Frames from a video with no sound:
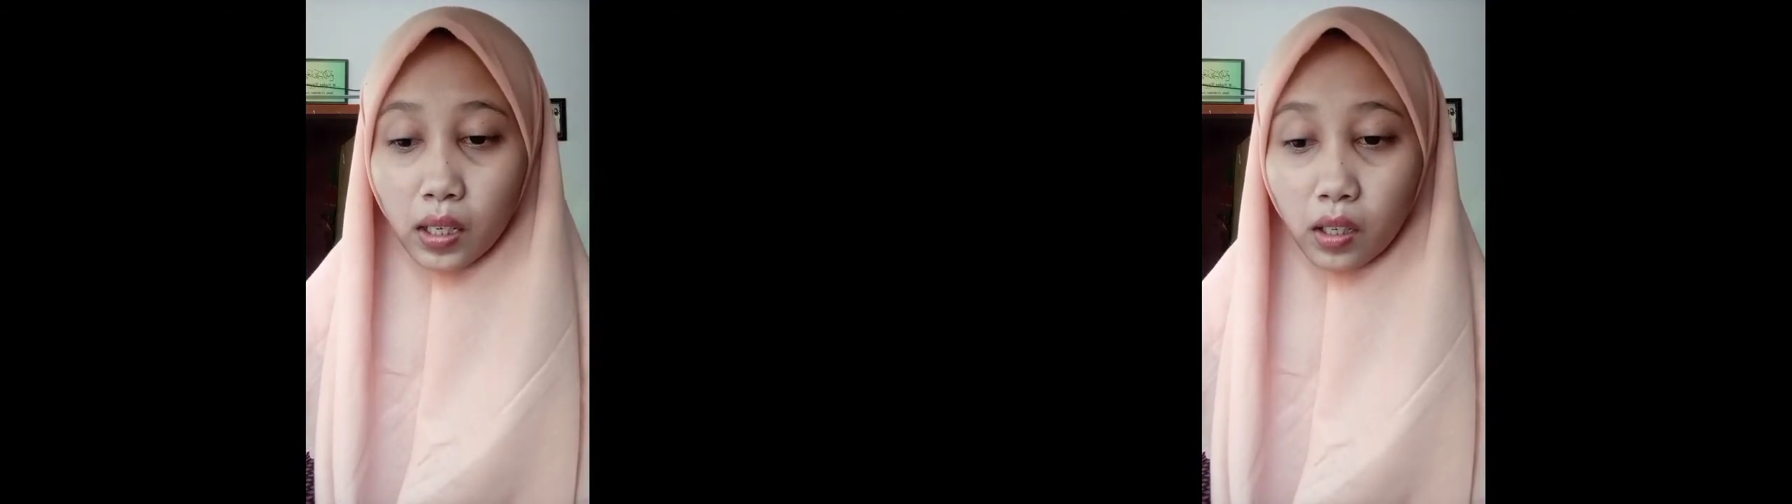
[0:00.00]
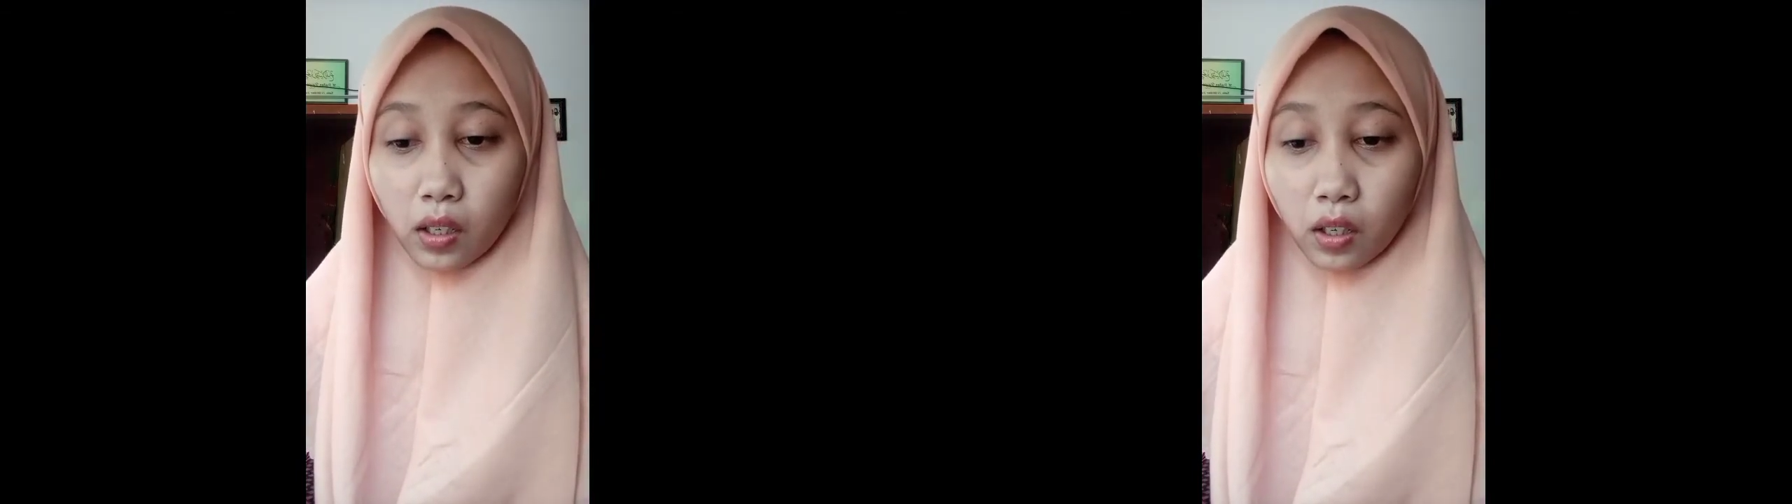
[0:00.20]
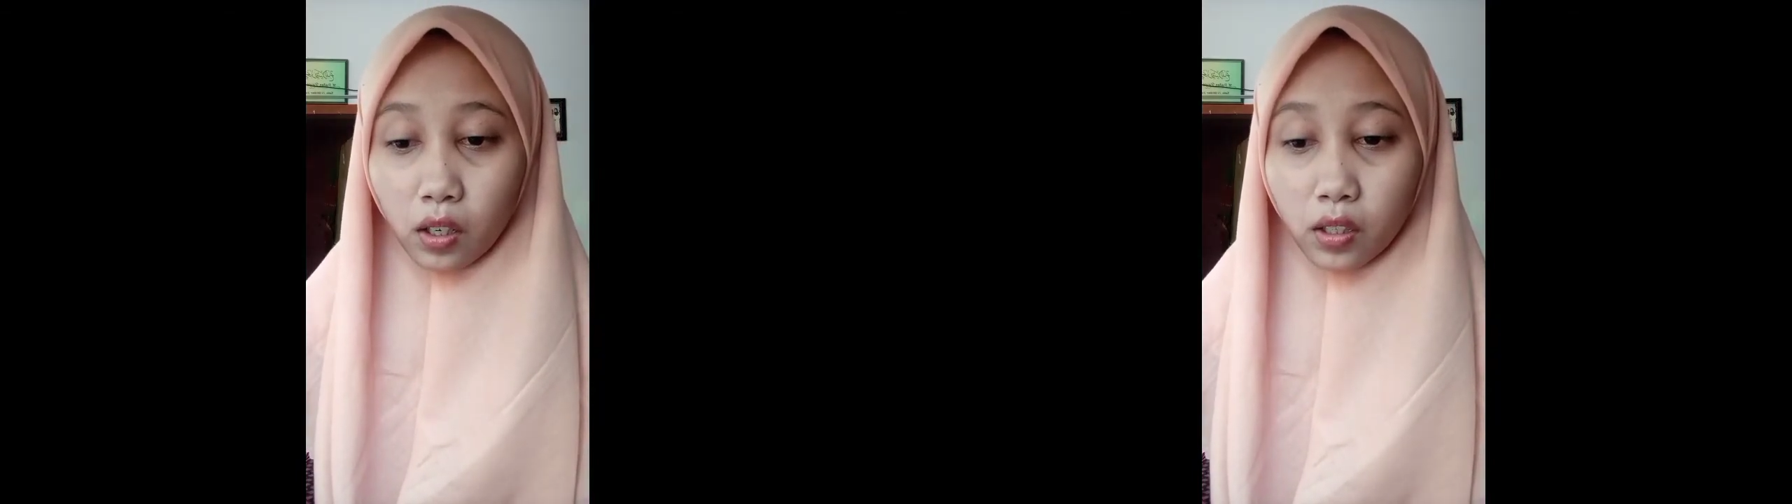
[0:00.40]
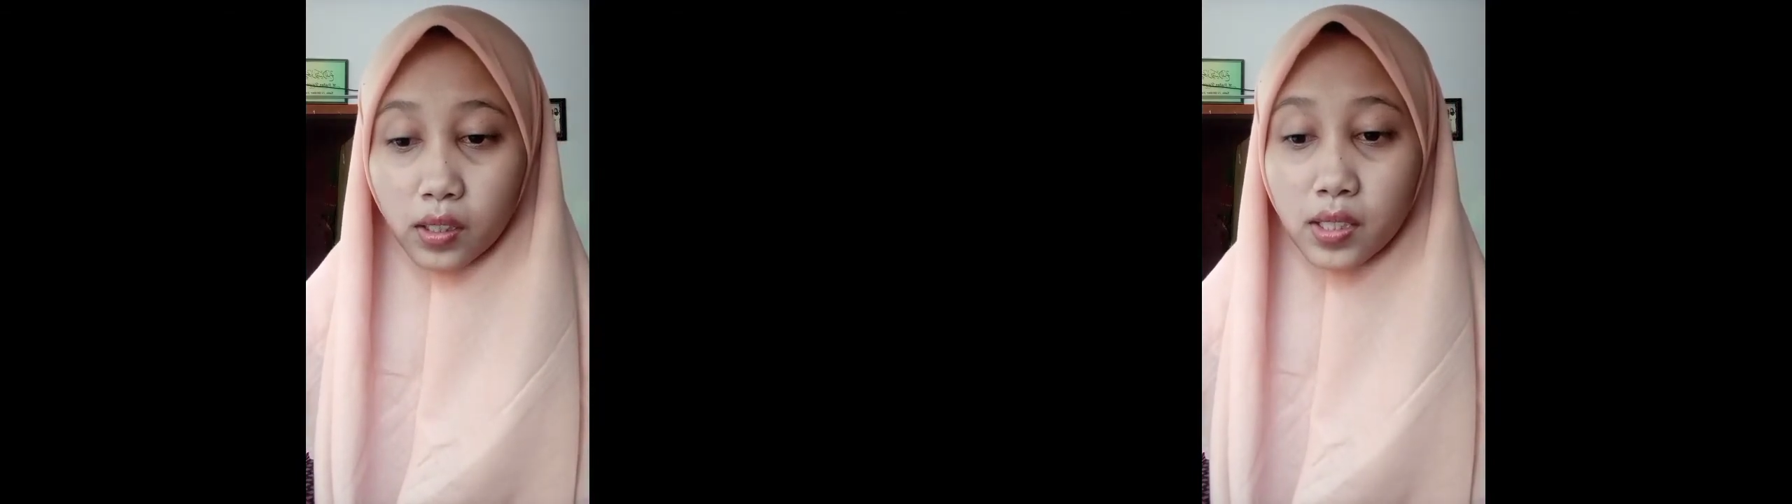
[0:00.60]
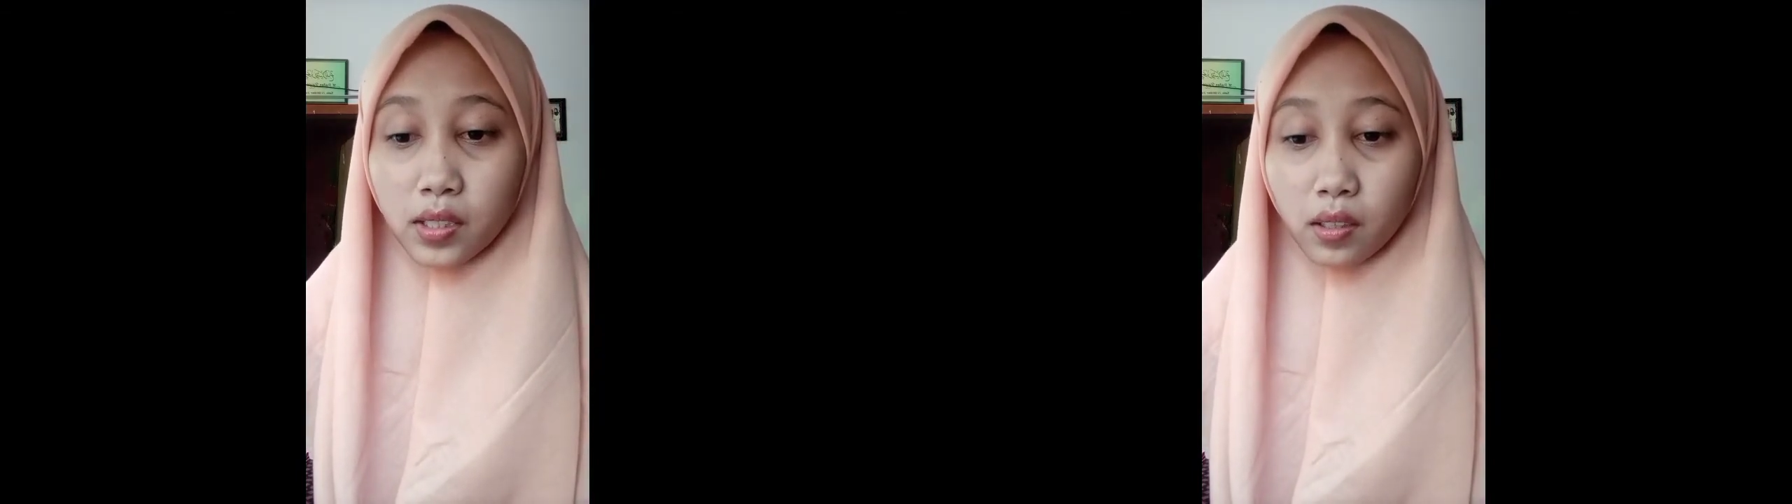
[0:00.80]
or
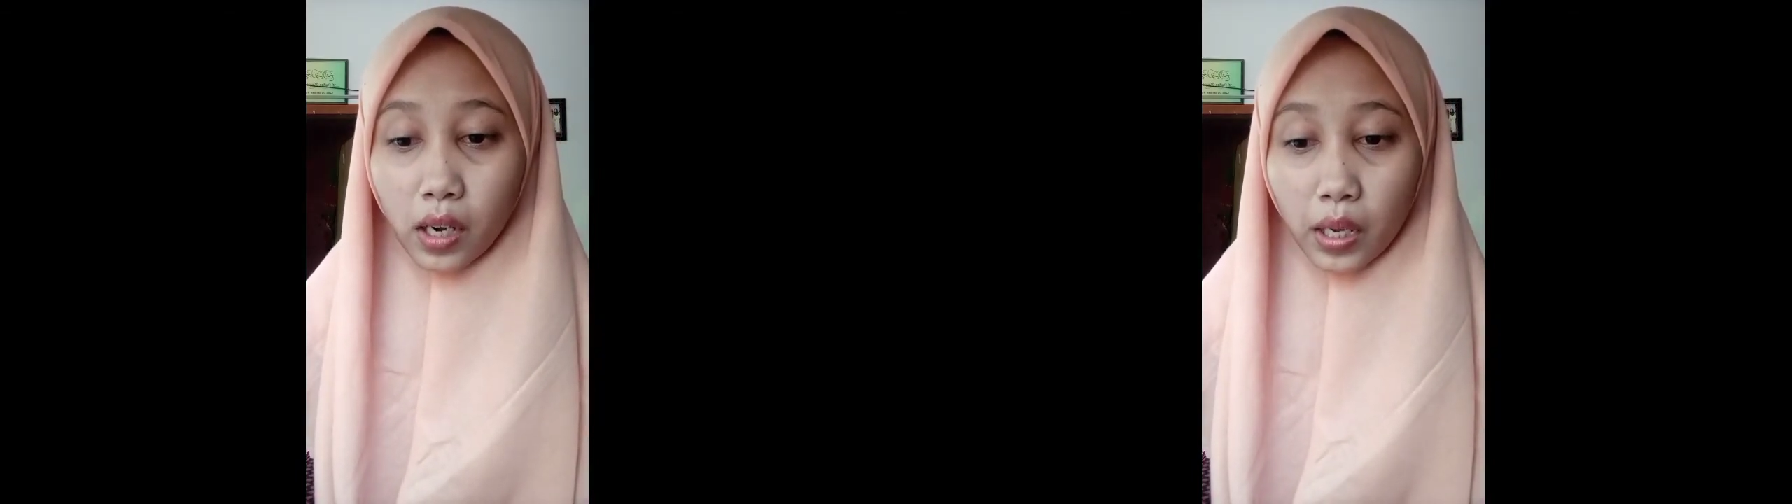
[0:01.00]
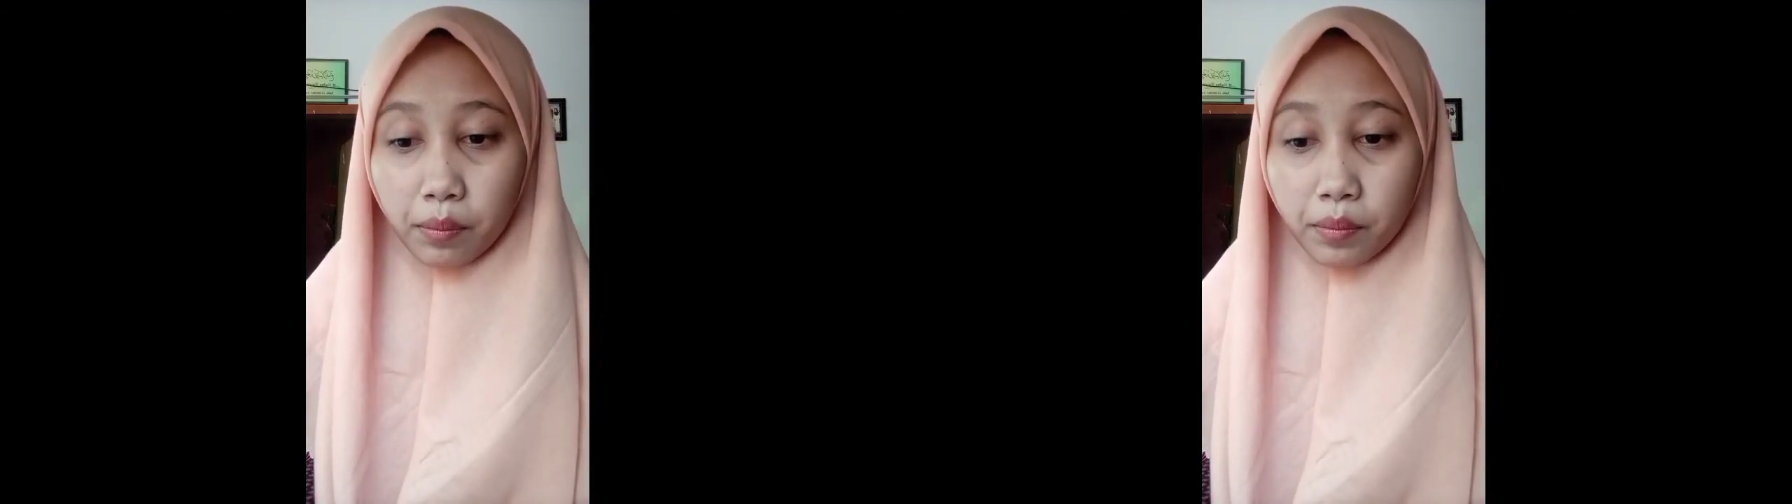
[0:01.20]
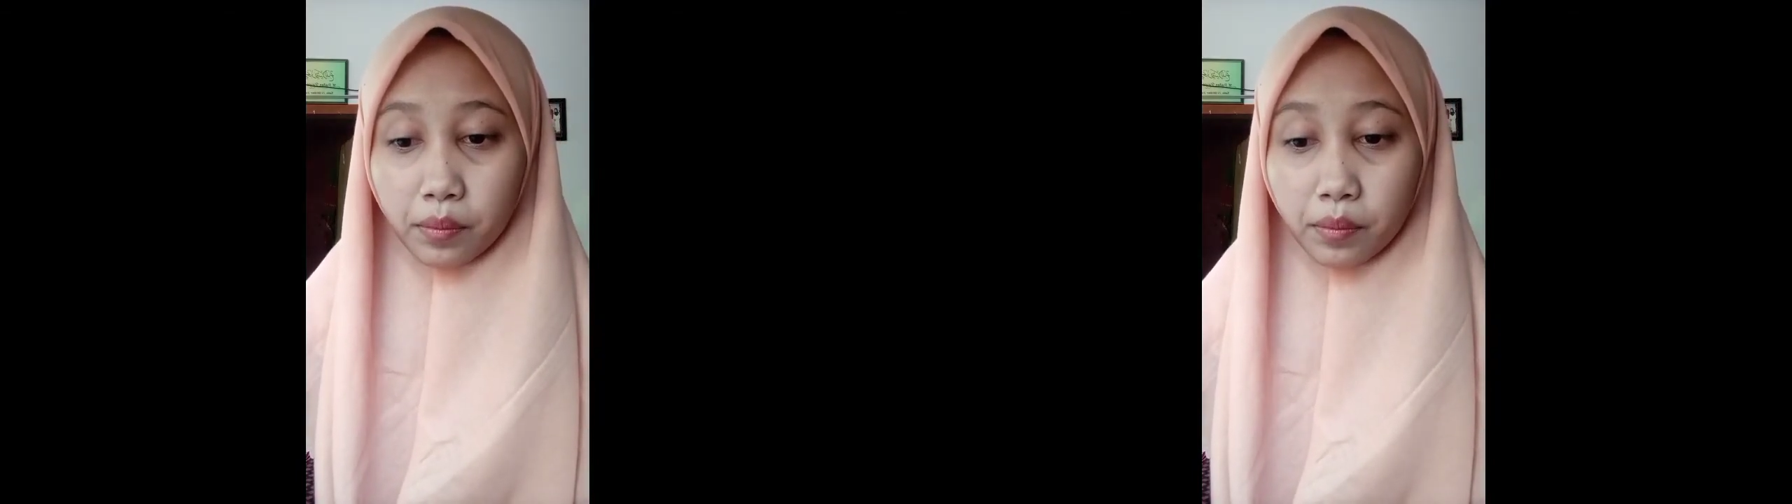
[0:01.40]
describe